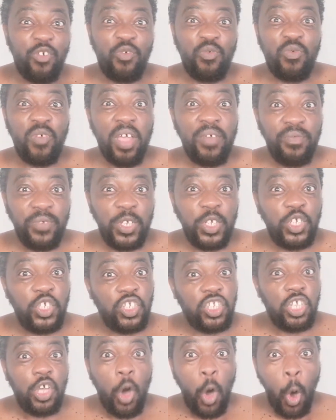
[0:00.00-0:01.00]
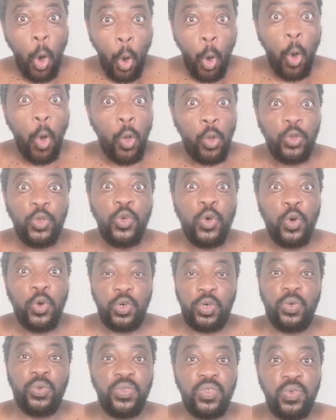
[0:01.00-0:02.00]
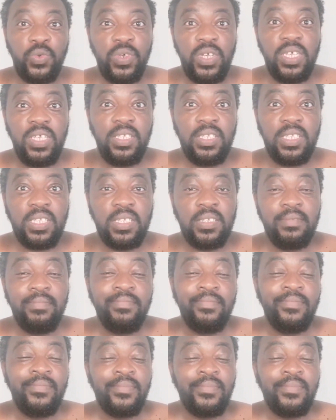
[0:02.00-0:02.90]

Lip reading: ravaged all your groceries.